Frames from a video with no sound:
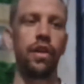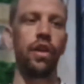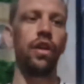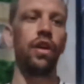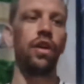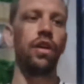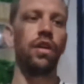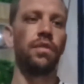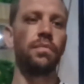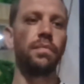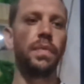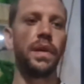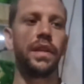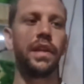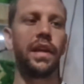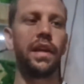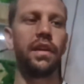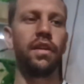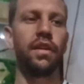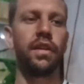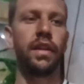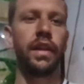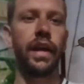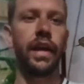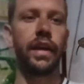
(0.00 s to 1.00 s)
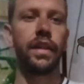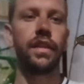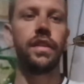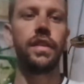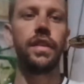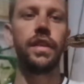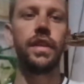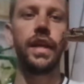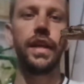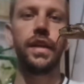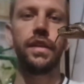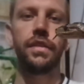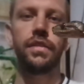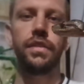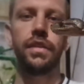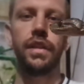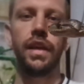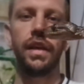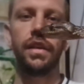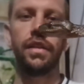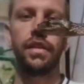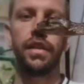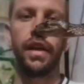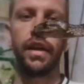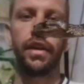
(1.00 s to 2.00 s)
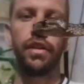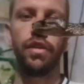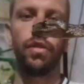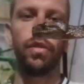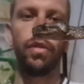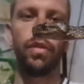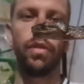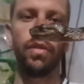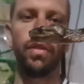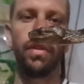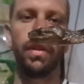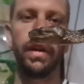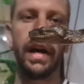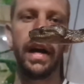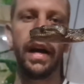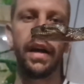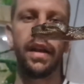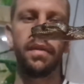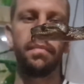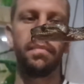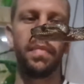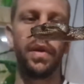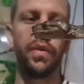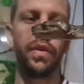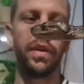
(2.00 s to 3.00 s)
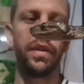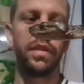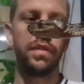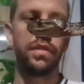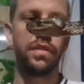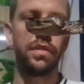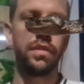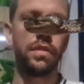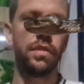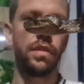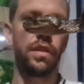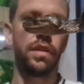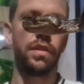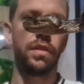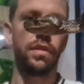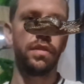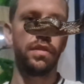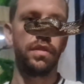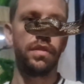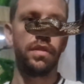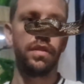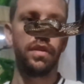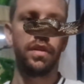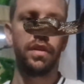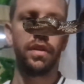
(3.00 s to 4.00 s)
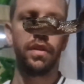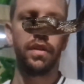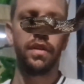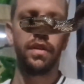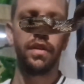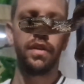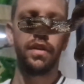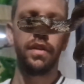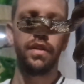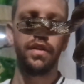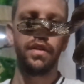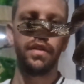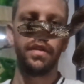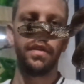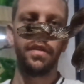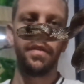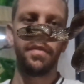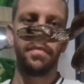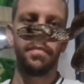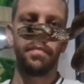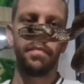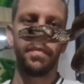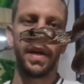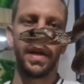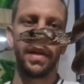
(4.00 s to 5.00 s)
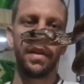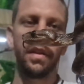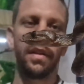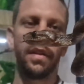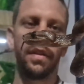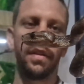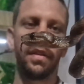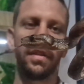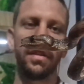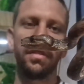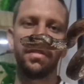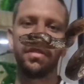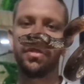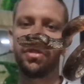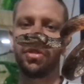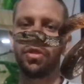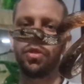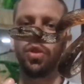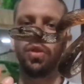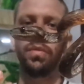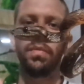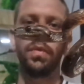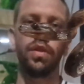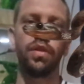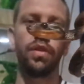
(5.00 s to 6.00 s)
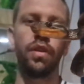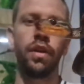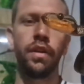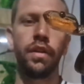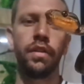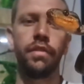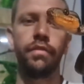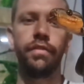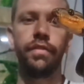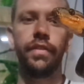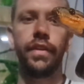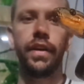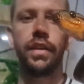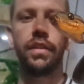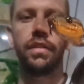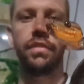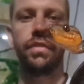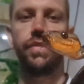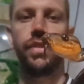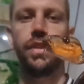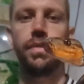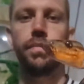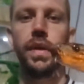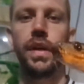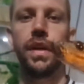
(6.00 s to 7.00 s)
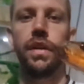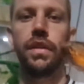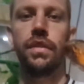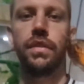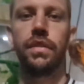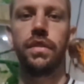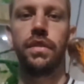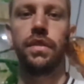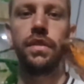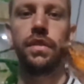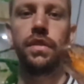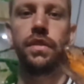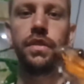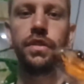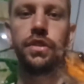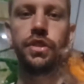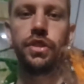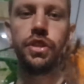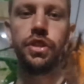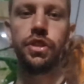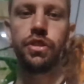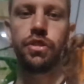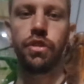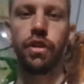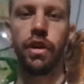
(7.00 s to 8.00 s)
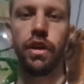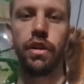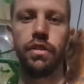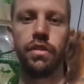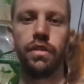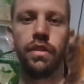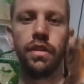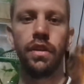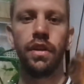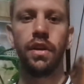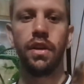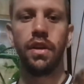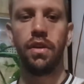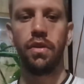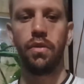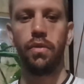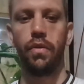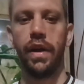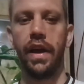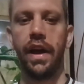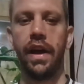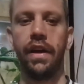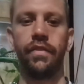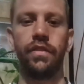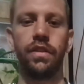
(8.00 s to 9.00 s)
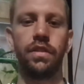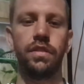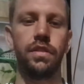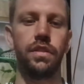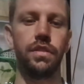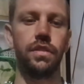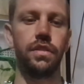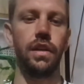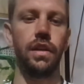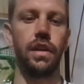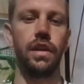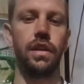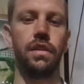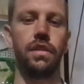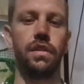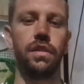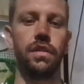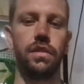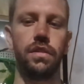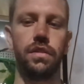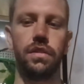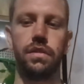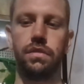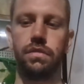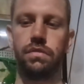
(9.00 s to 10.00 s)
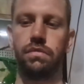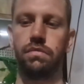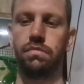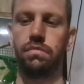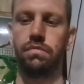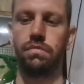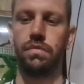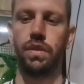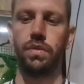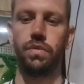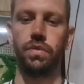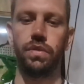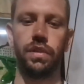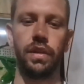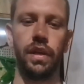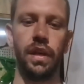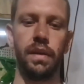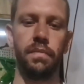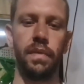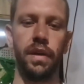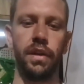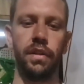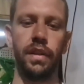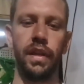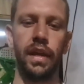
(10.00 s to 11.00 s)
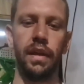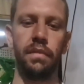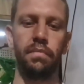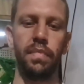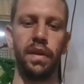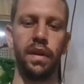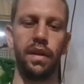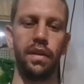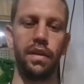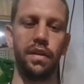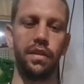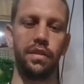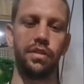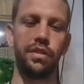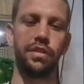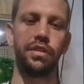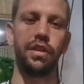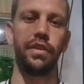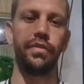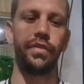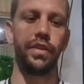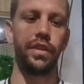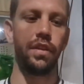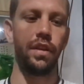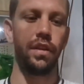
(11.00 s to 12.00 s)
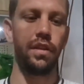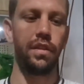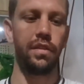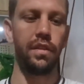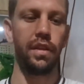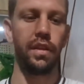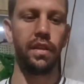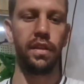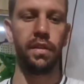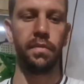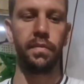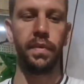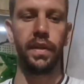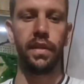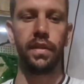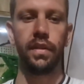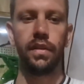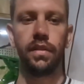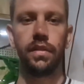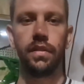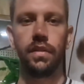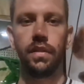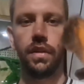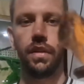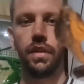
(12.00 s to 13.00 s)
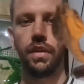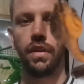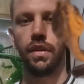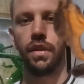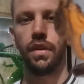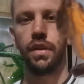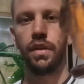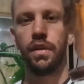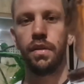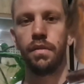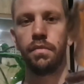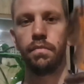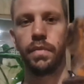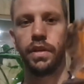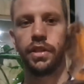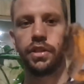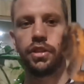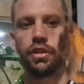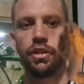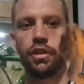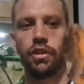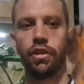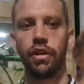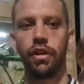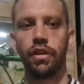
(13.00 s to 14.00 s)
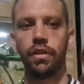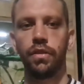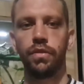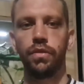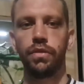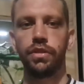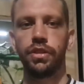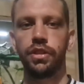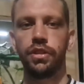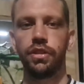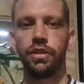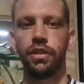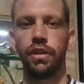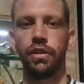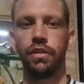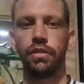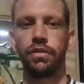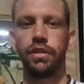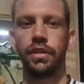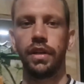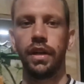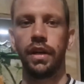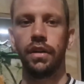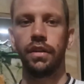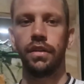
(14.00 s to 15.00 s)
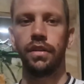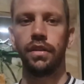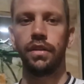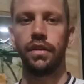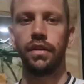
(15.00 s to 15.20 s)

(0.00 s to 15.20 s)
long, but they're not like thick snakes like your other boas. So, but this is your normal garden phase female. She's grown. We have her since a little, I would say about that big. Just over 30 centimeters. But just look how gorgeous she looks now.